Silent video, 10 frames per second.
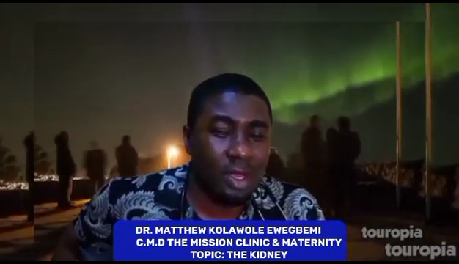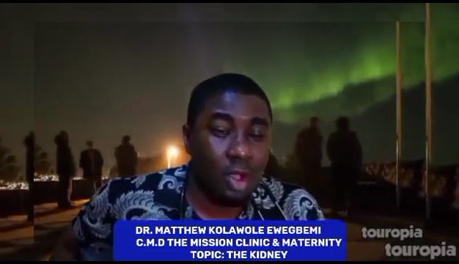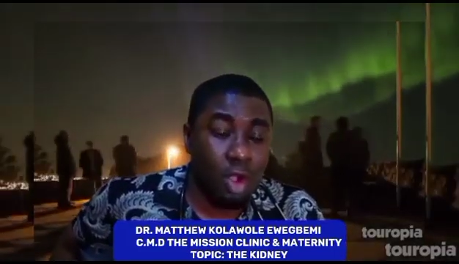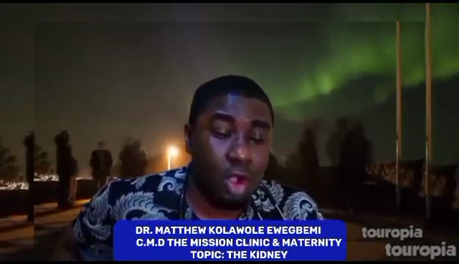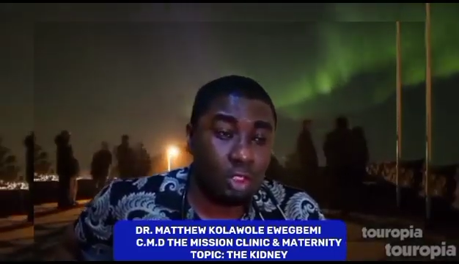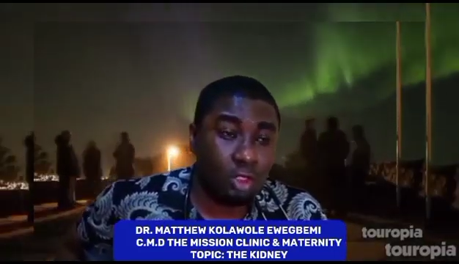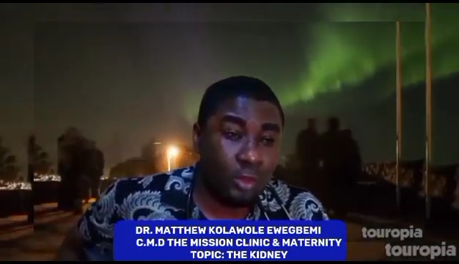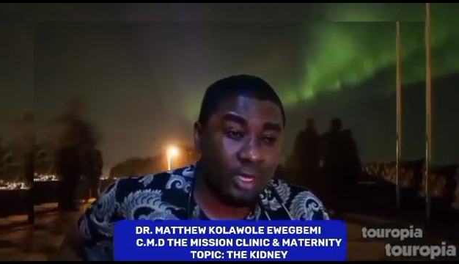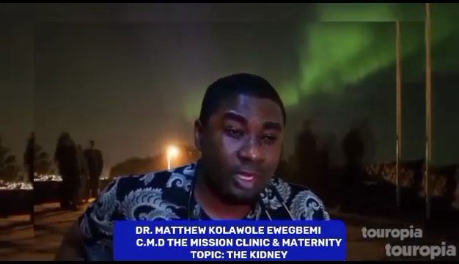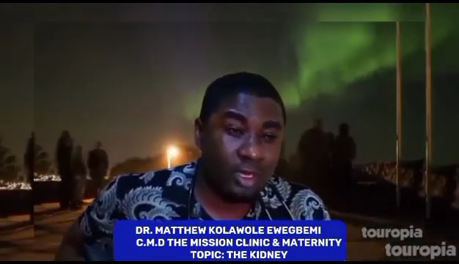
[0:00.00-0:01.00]
Although
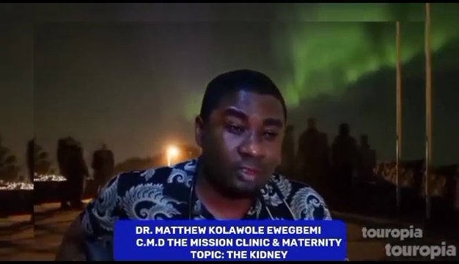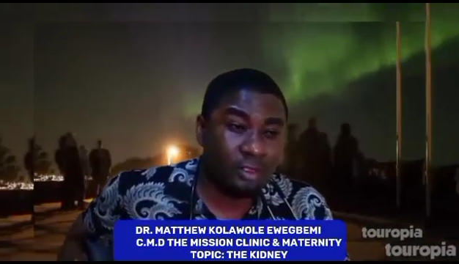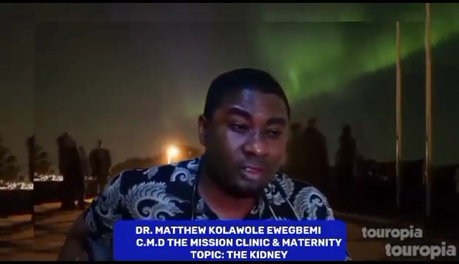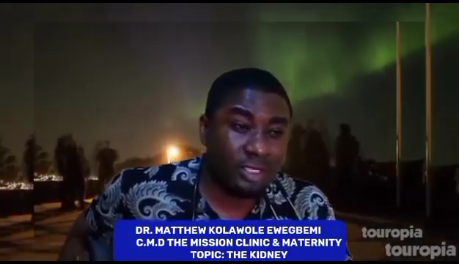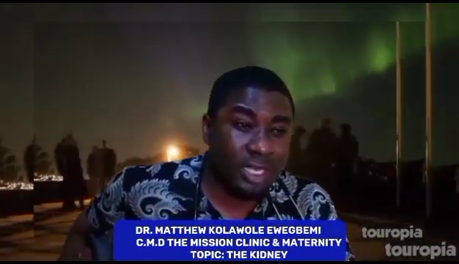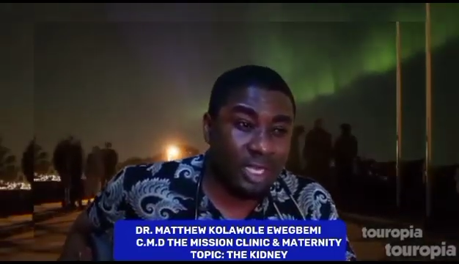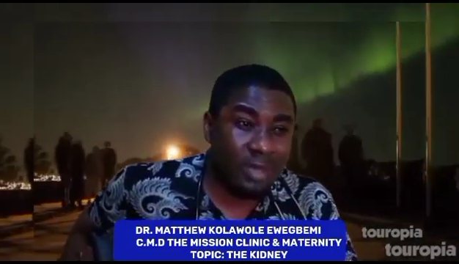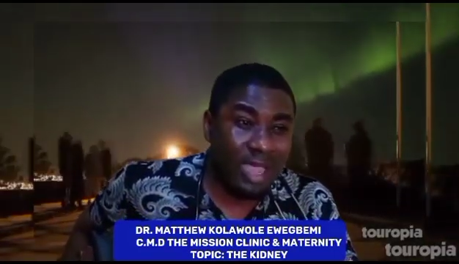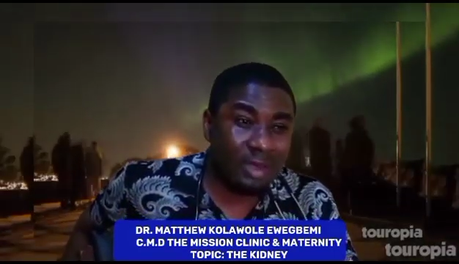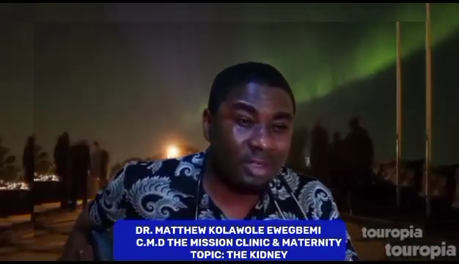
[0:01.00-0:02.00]
a lot of them
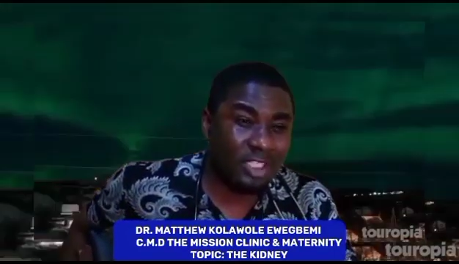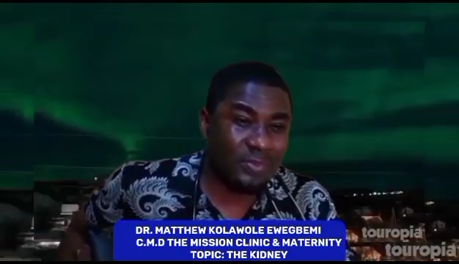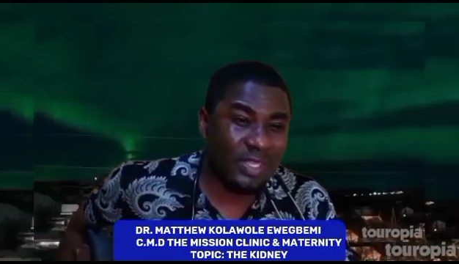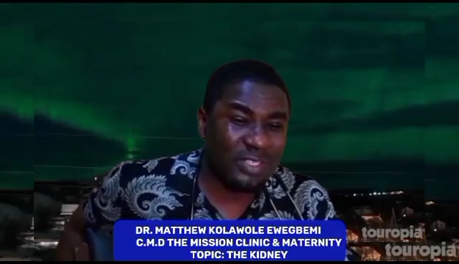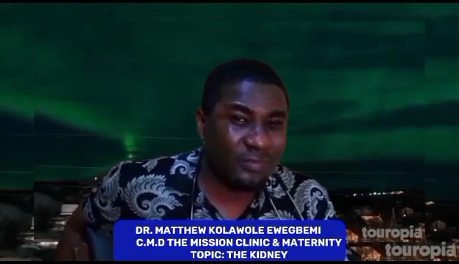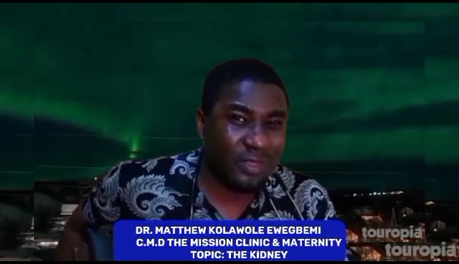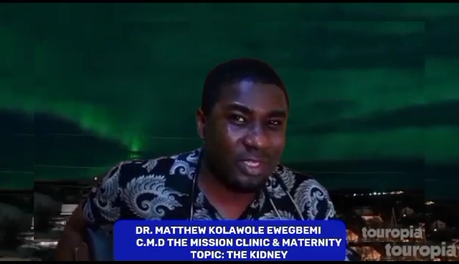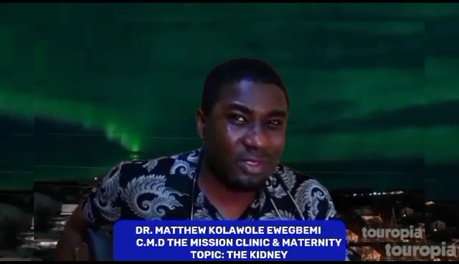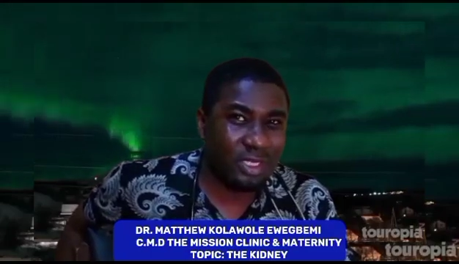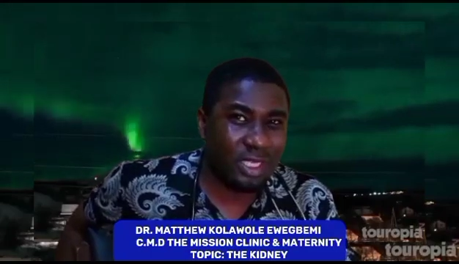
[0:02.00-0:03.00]
are not specific
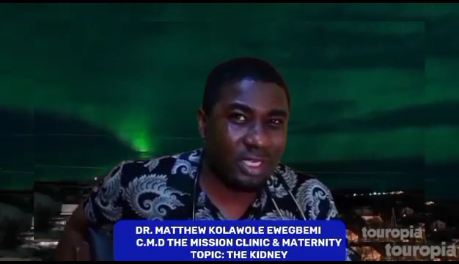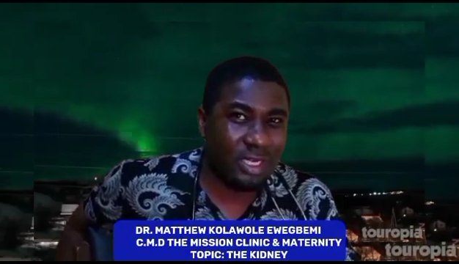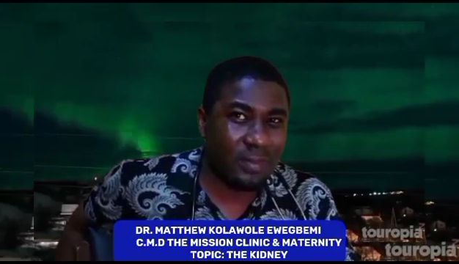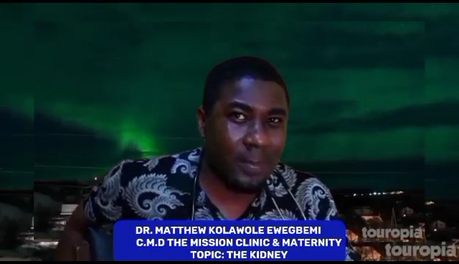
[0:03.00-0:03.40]
to the kidney.